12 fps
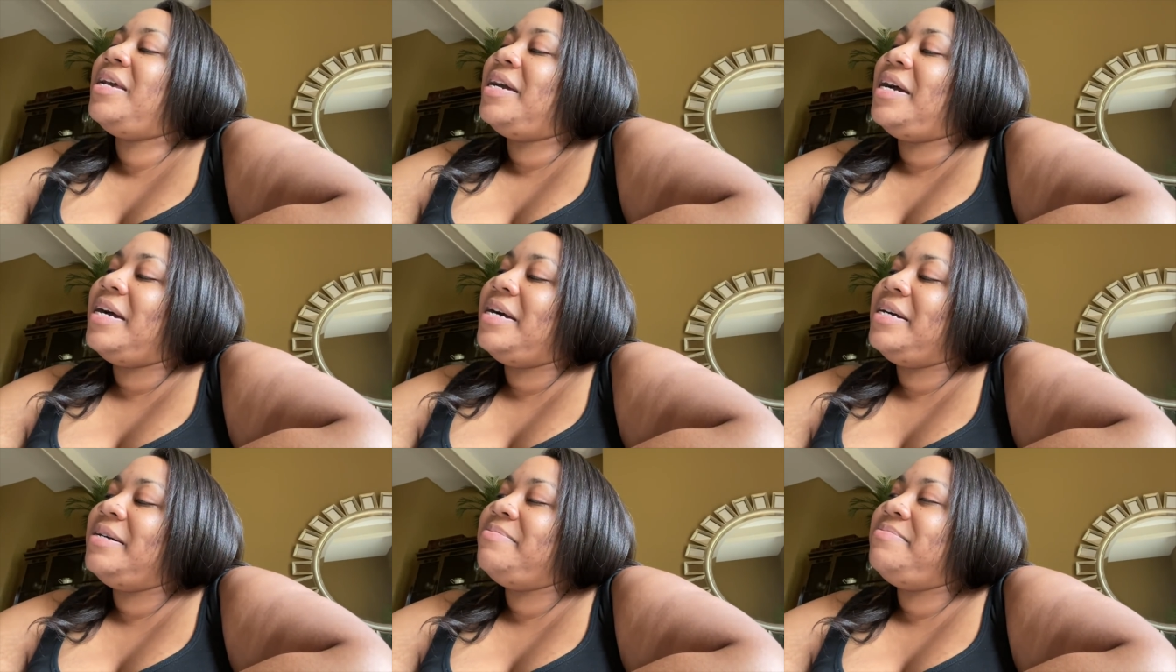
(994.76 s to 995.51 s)

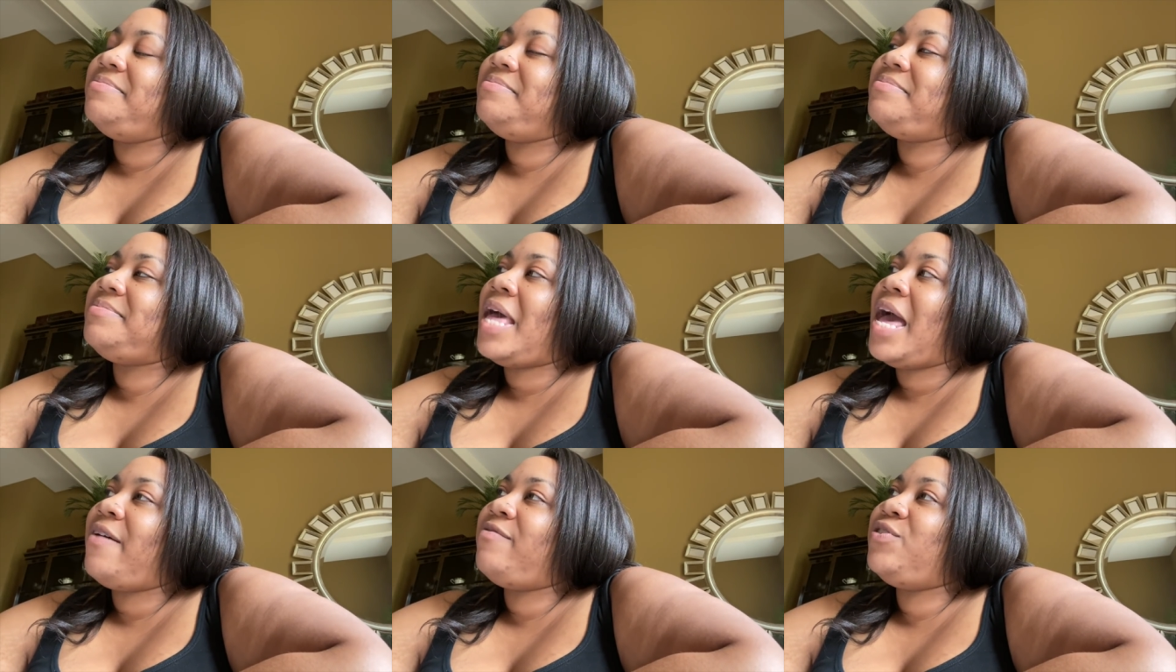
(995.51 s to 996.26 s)
um,
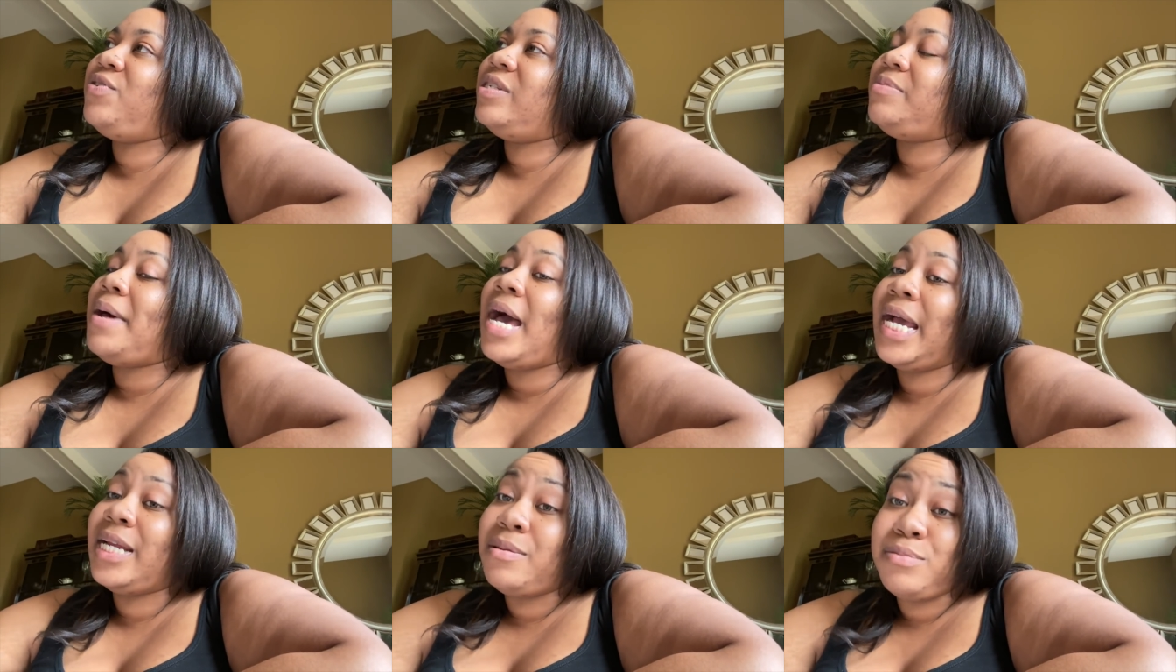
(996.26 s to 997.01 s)
after this
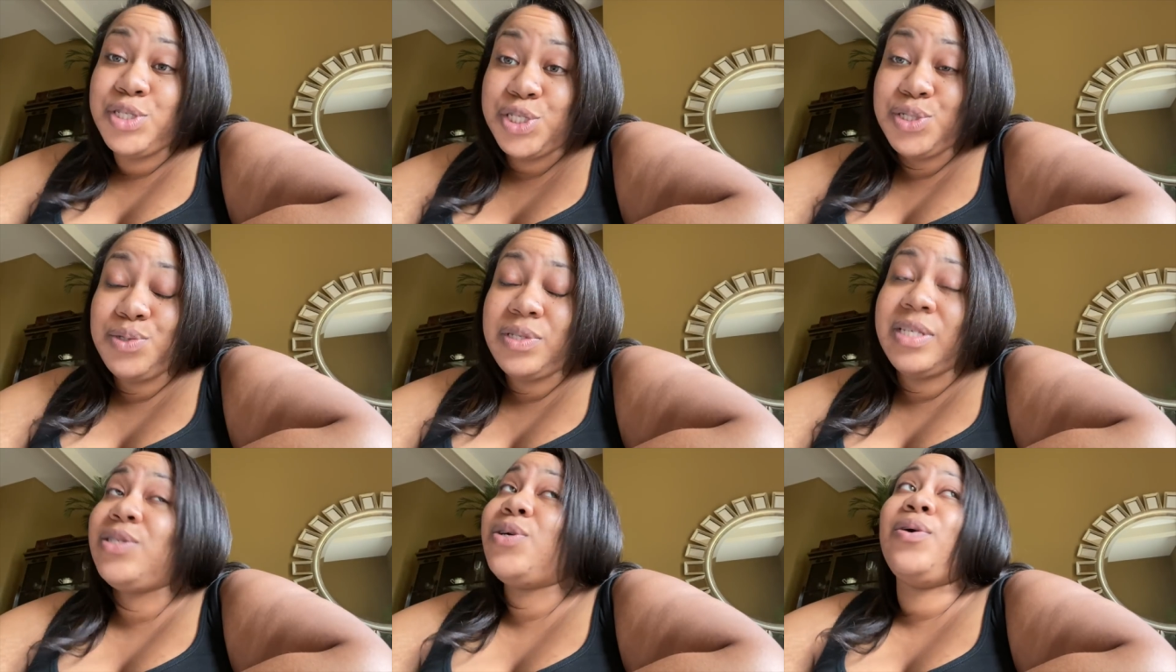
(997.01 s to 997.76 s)
pineapple
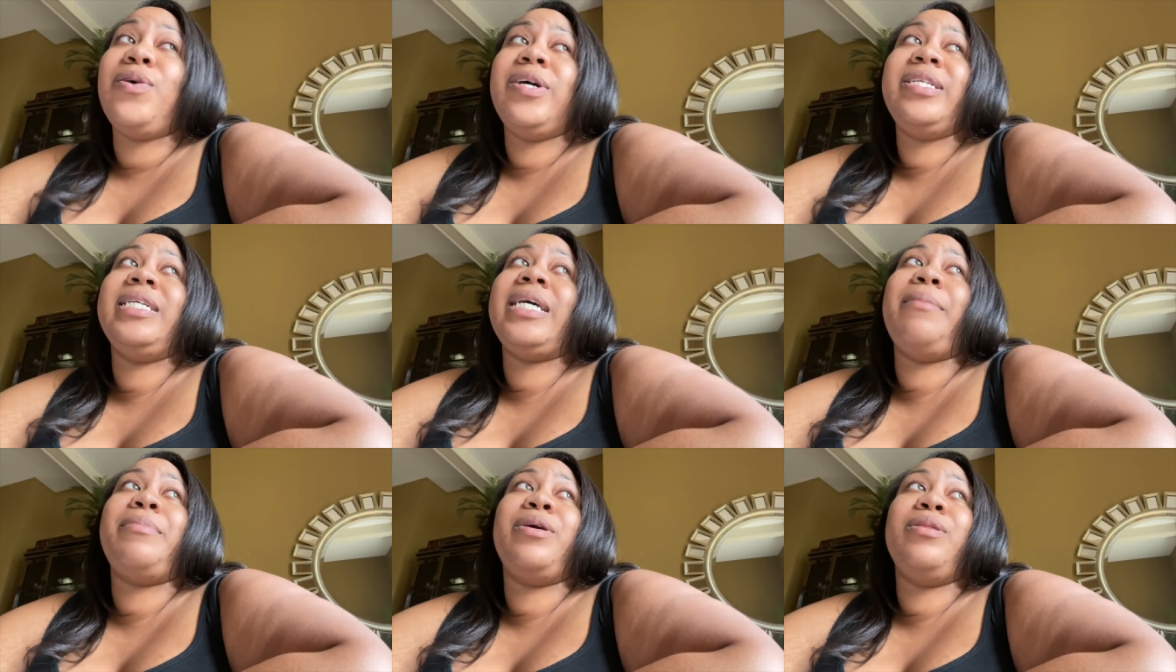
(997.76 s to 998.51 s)
juice is gone and
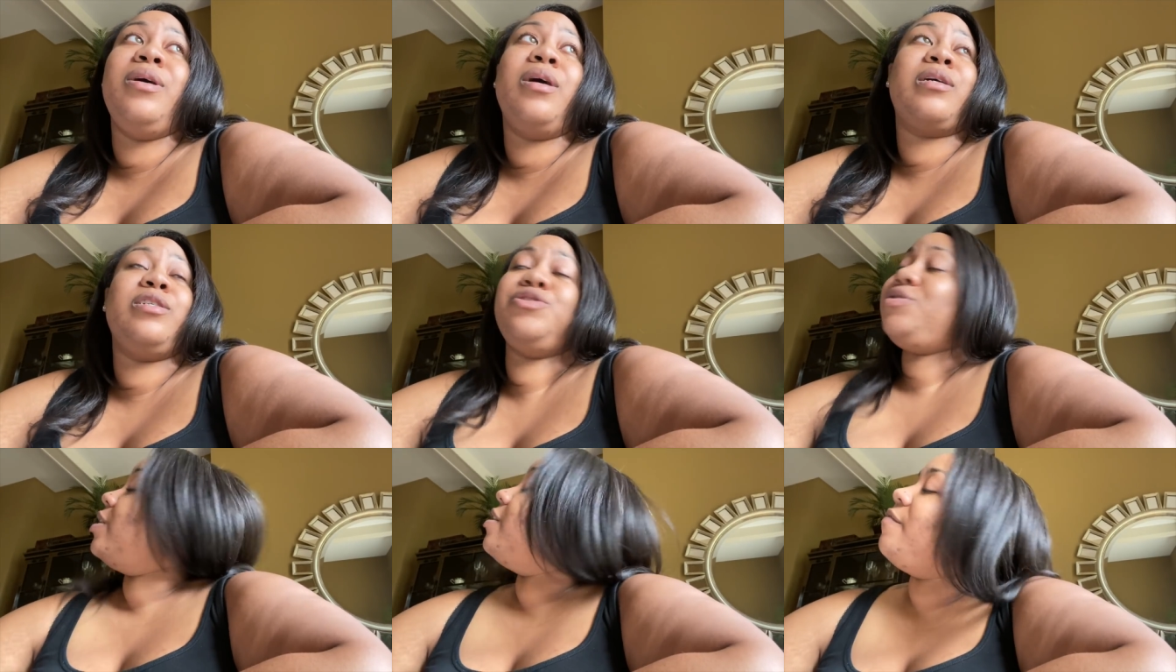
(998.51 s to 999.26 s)
I'm no longer
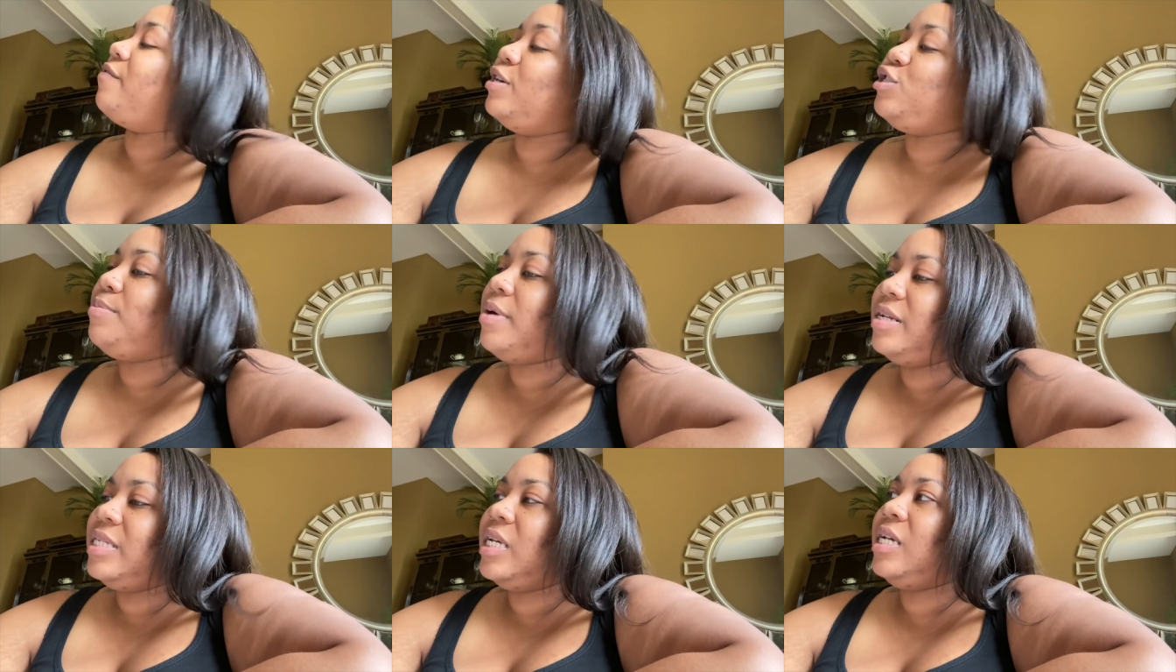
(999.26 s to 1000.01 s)
drinking French
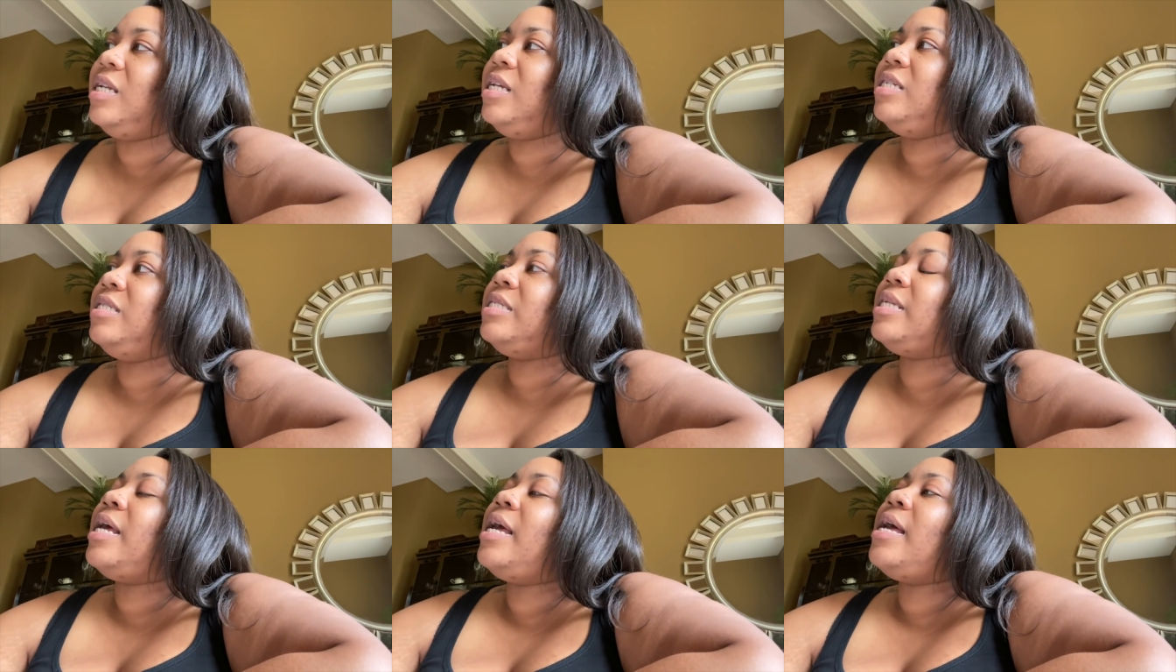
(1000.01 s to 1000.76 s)
martinis,